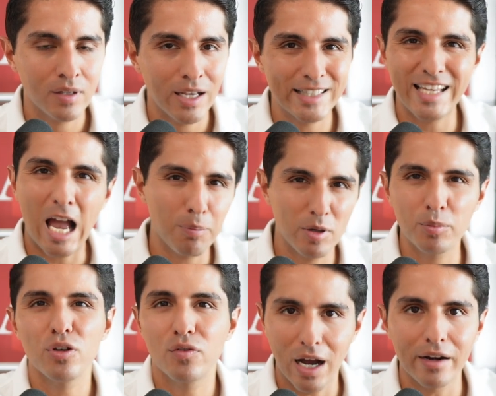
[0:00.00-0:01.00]
It's happened,
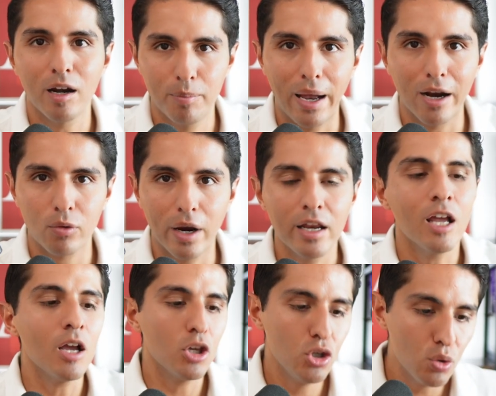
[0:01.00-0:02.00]
but you've gotten it back, right?
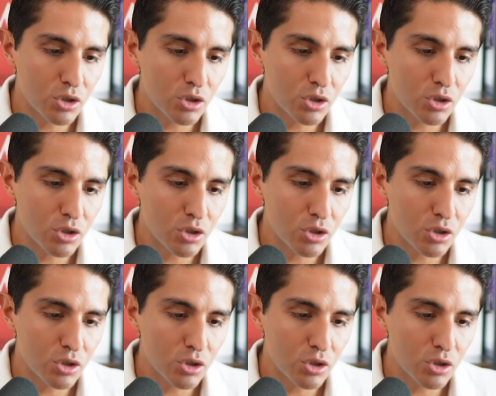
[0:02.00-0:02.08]
You